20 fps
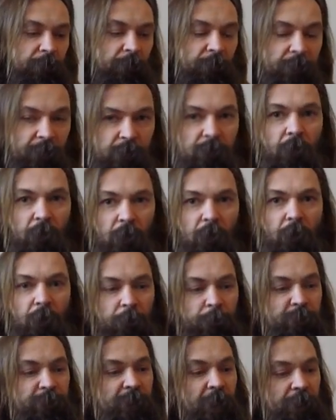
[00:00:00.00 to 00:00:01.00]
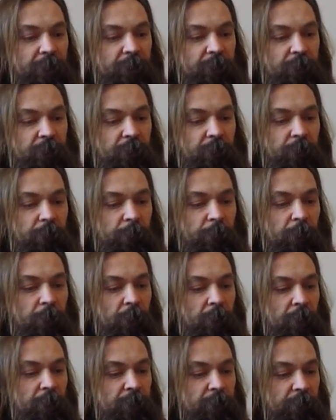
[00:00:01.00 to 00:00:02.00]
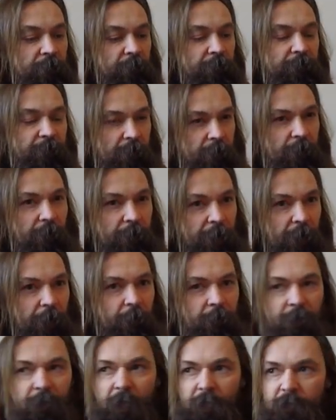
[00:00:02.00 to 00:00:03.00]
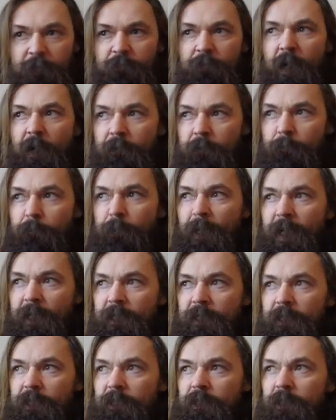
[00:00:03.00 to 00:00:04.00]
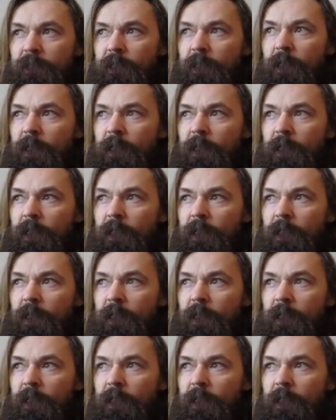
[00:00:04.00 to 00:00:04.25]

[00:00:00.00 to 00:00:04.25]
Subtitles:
there's not a lot of protection to them. So if your feet are going to get kicked around and battered,